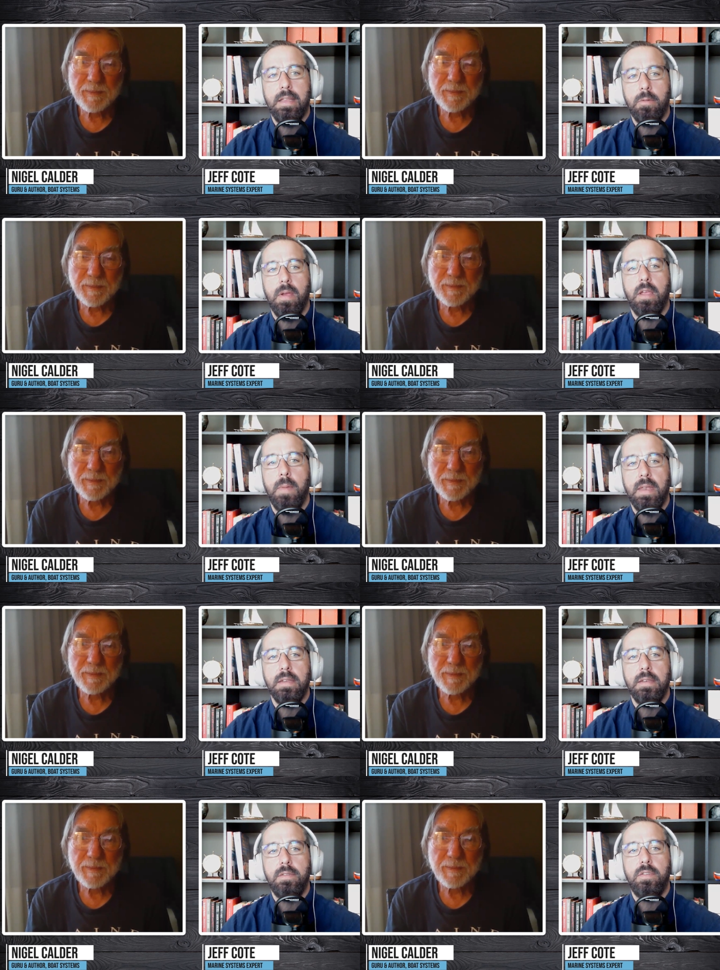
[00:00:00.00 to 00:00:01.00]
Speaker 1: highly
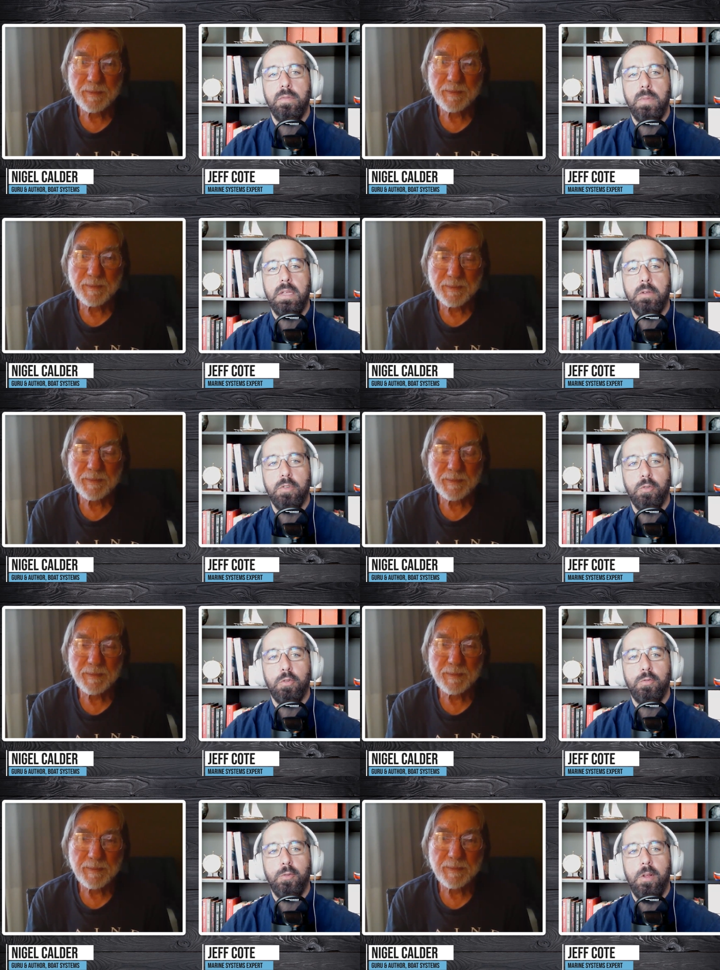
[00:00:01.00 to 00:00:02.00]
recommended to be
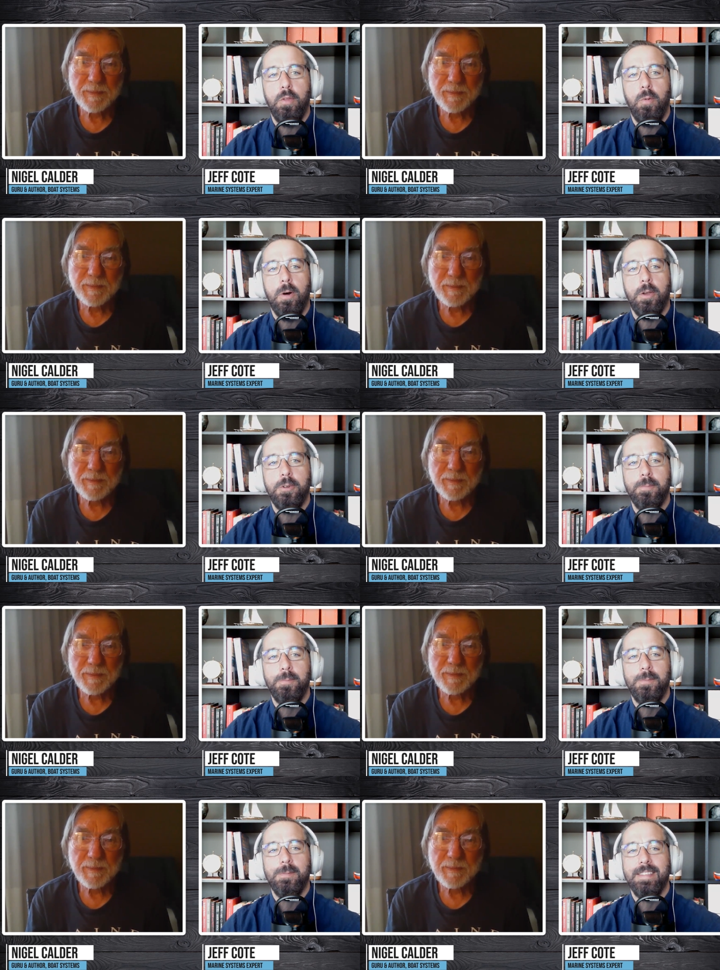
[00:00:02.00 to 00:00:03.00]
resourceful on the water.
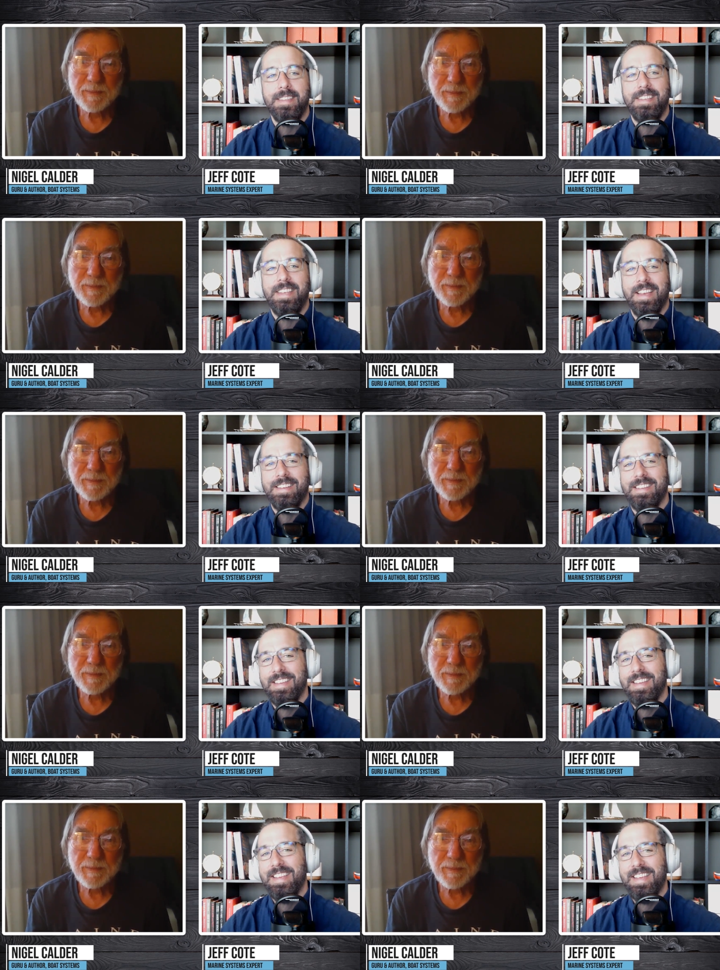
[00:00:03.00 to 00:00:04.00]
Yeah,
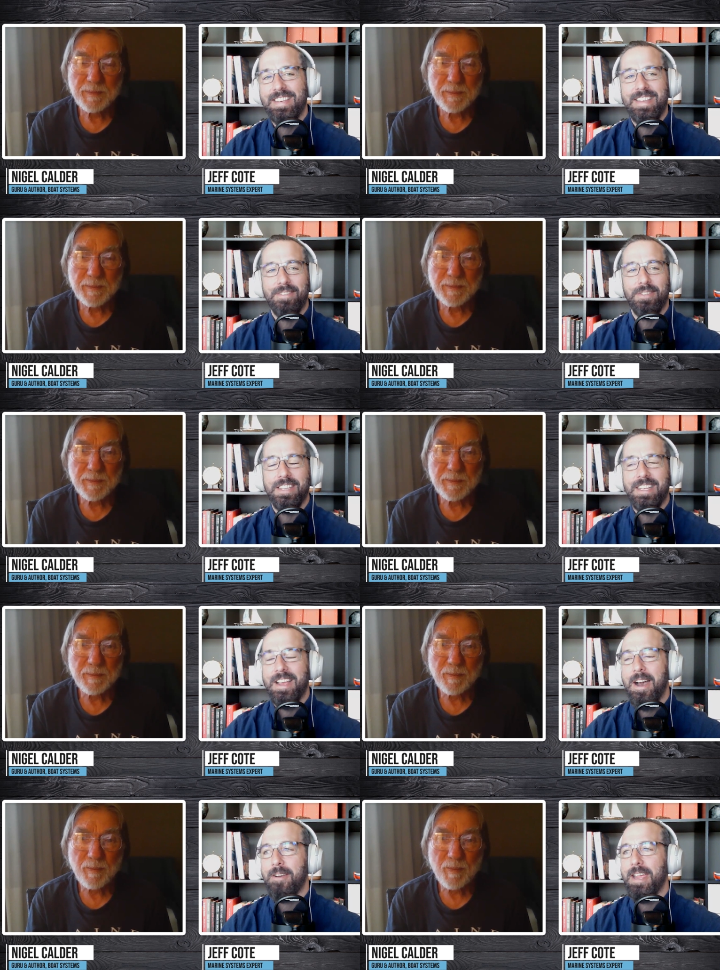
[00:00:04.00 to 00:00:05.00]

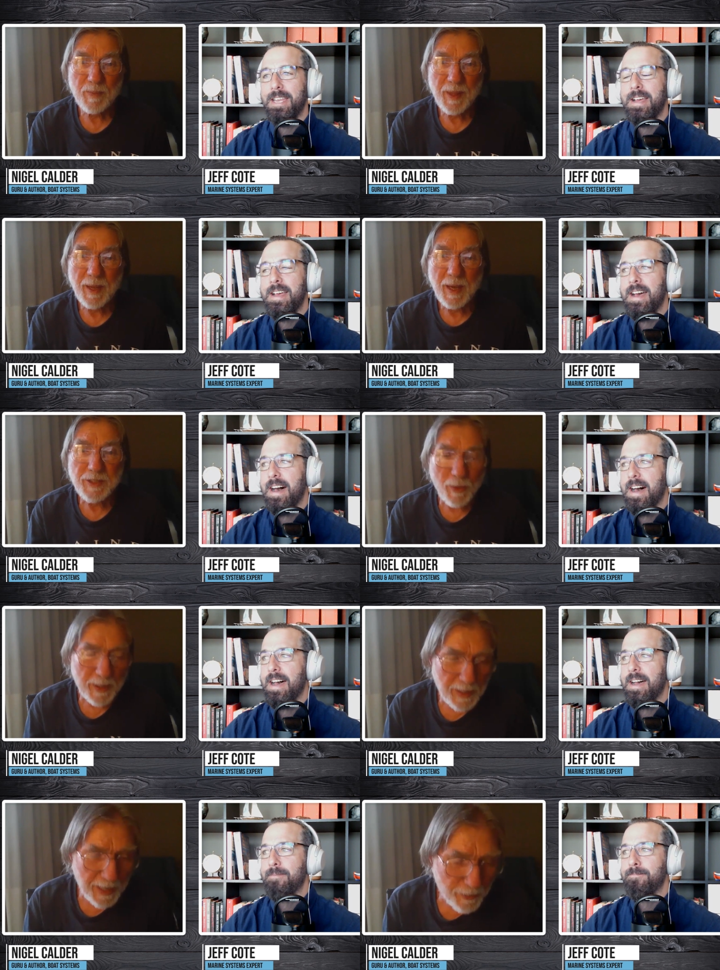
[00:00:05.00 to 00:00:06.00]
definitely. All right.
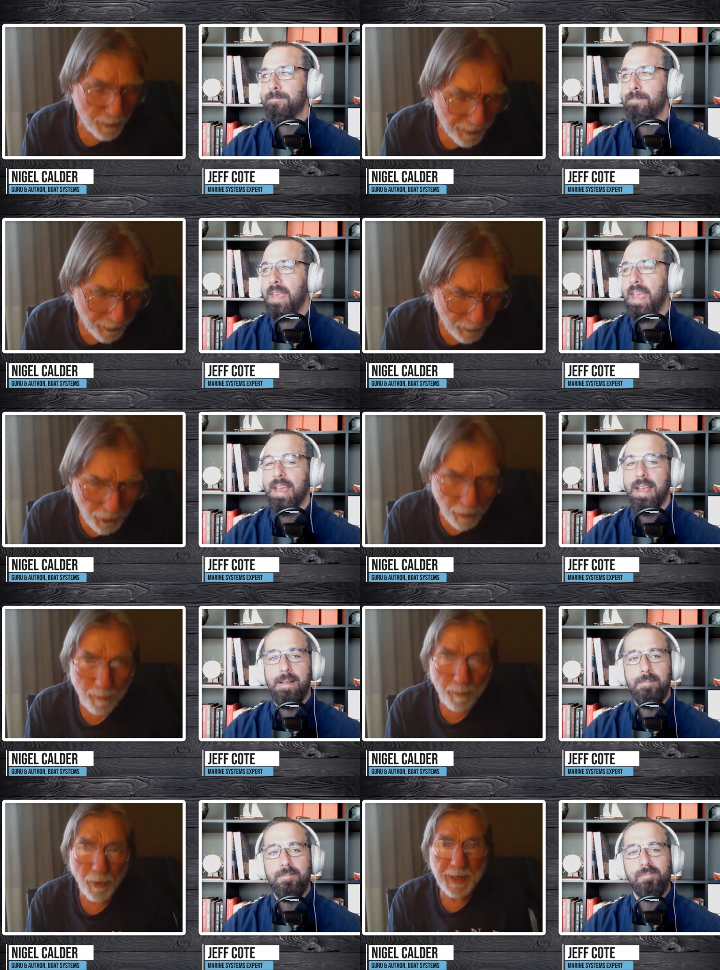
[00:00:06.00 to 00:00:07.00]
Speaker 2: So it's worth
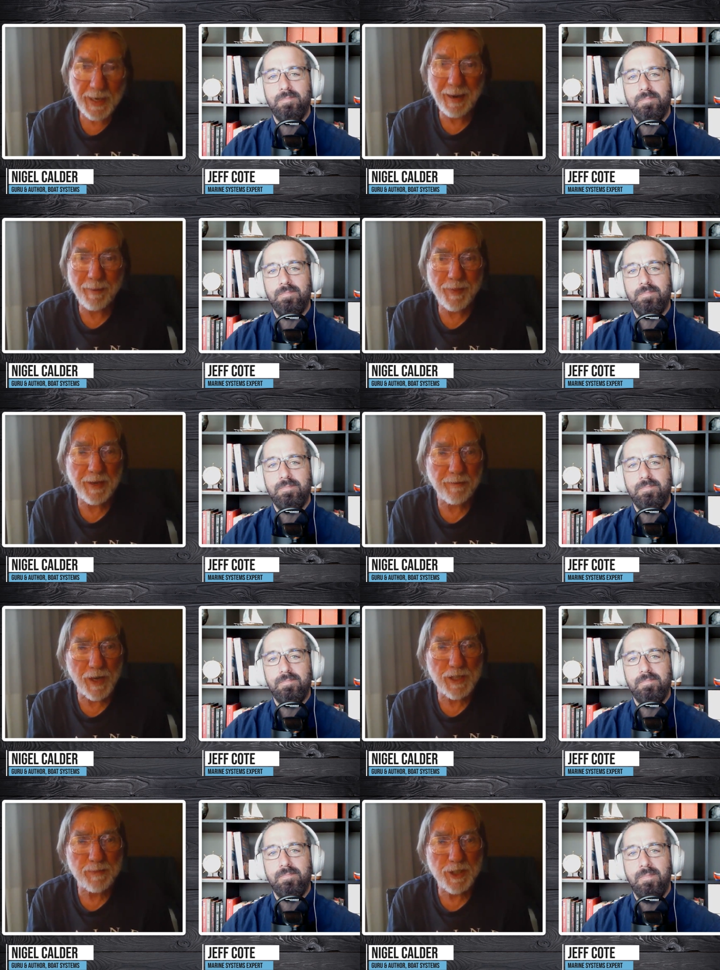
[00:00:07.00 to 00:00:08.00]
also pointing out that the
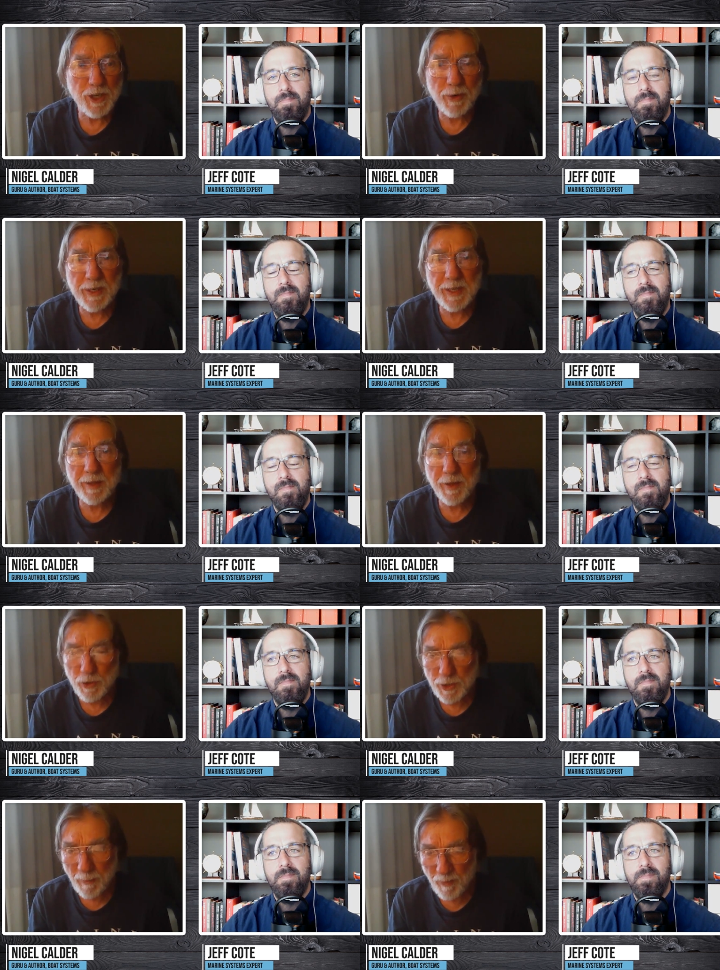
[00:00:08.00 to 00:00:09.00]
vast majority of
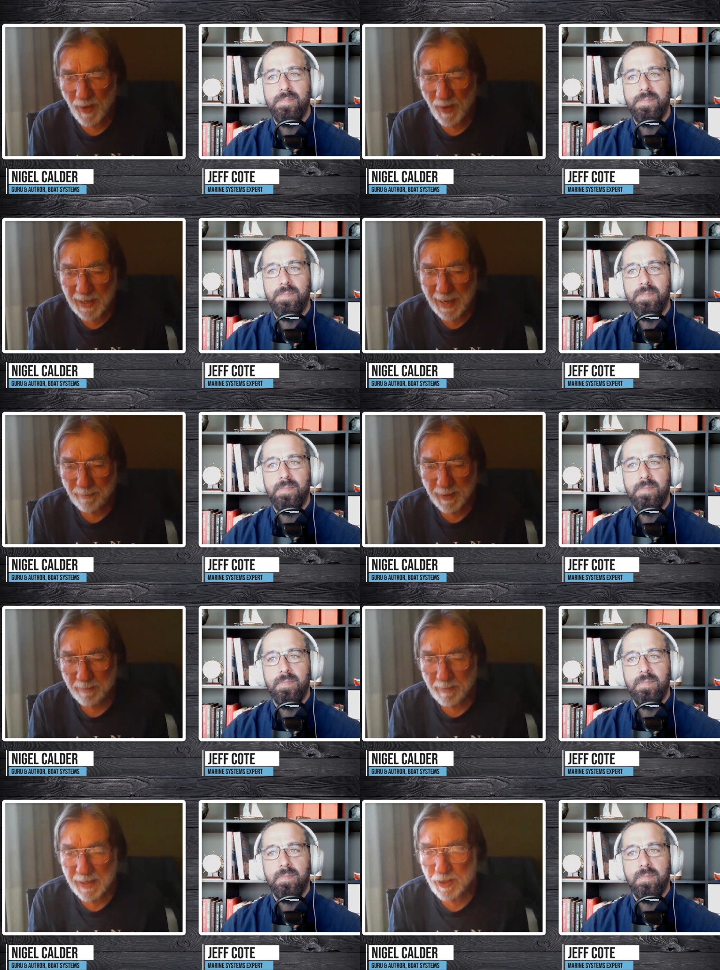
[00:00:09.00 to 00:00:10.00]
those
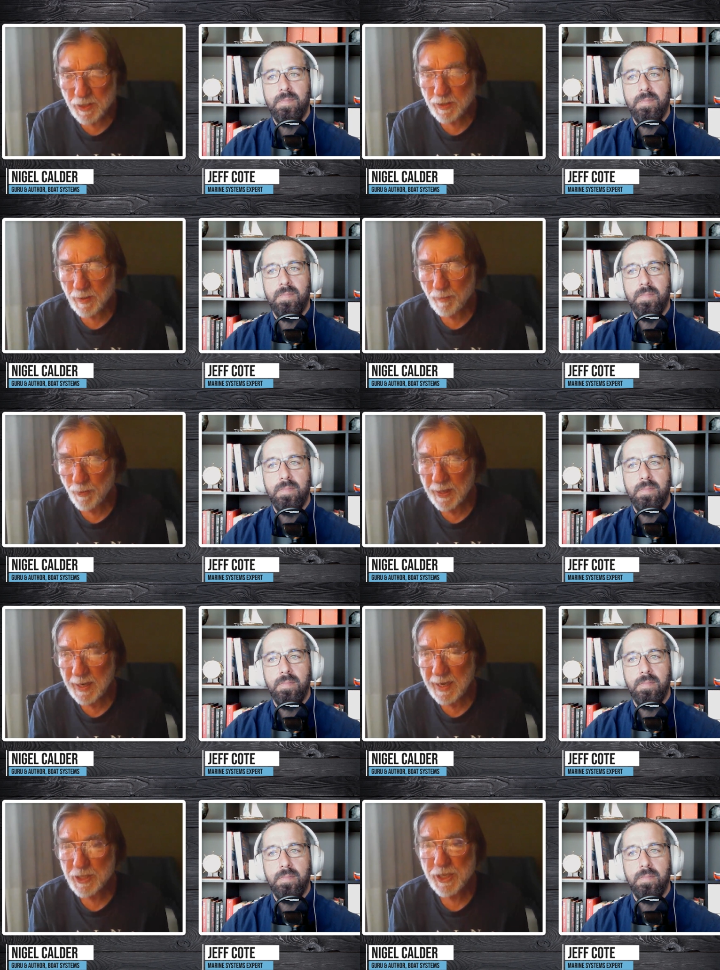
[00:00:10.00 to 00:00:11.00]
clamp-in meters
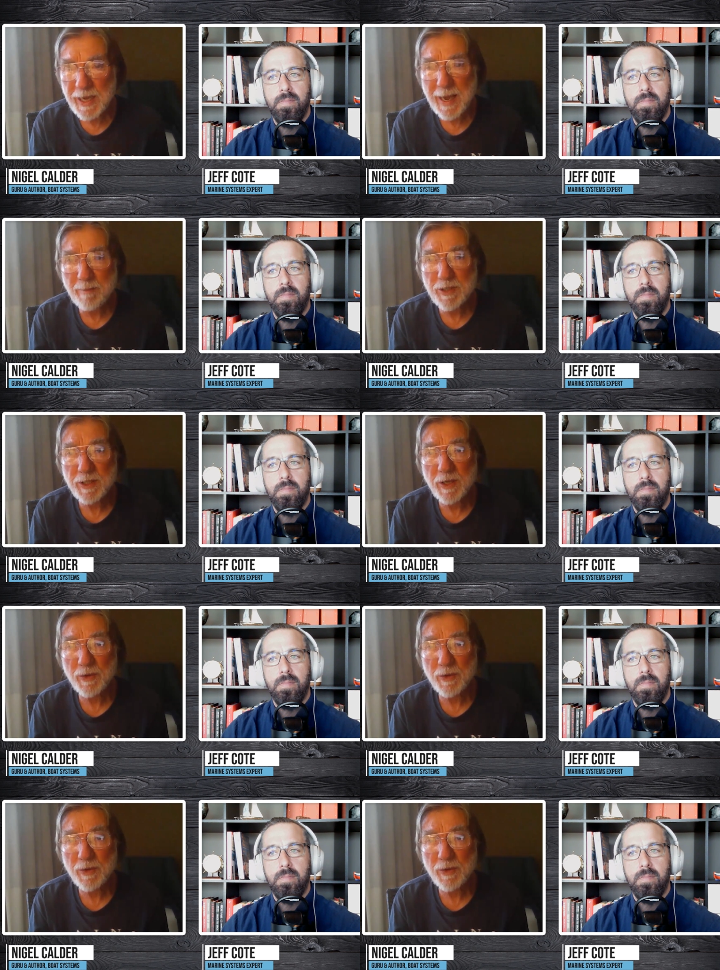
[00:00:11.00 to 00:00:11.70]
read AC amps